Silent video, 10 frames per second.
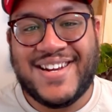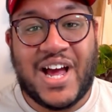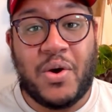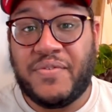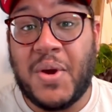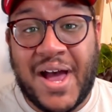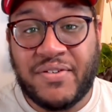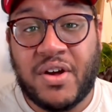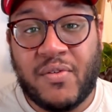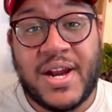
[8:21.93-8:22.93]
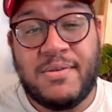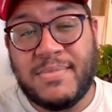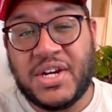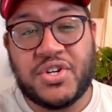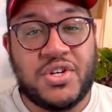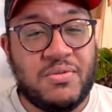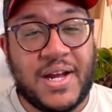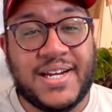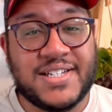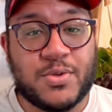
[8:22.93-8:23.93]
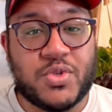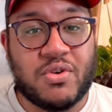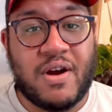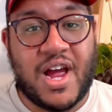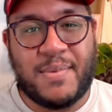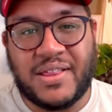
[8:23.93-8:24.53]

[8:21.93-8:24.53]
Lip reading: Now, if you haven't already, make sure you like and subscribe, and